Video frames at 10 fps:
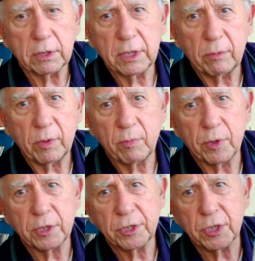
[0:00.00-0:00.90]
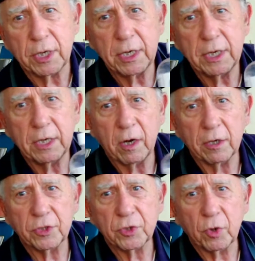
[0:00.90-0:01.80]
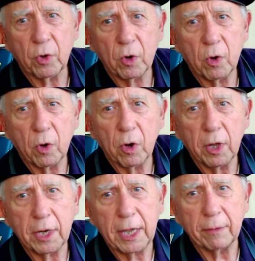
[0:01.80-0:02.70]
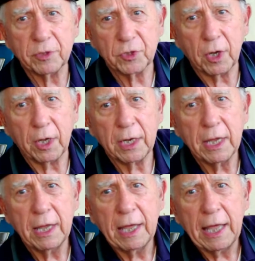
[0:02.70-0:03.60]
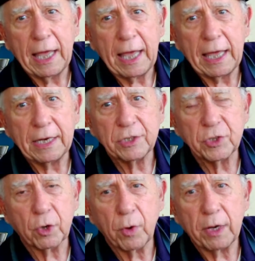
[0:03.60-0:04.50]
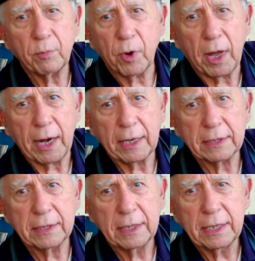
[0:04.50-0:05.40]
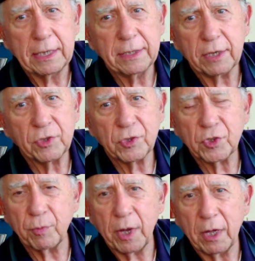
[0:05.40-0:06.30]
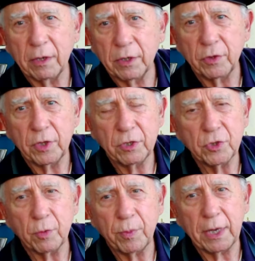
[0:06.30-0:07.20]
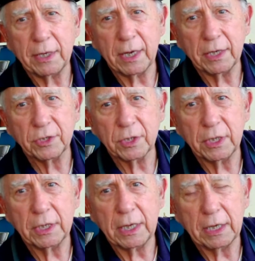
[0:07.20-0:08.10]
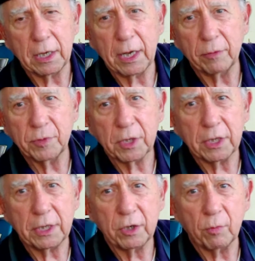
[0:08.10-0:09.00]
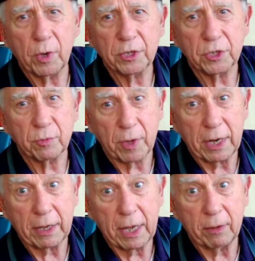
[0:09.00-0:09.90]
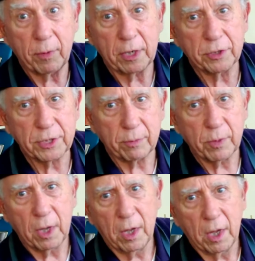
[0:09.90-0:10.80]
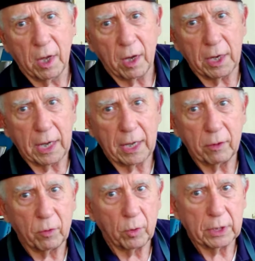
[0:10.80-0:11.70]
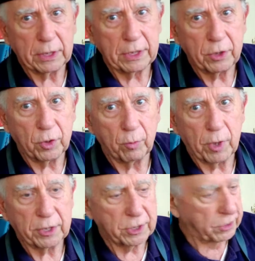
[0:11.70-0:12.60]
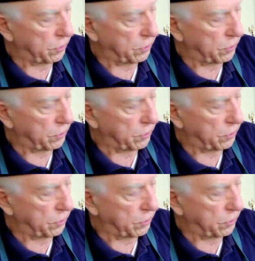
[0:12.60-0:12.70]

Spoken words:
can be purchased at any art store or on Amazon, and it's a great product. It doesn't smell, it thins your paint nicely, and it'll help to clean your brushes. But I got a better tip on how to clean your brushes.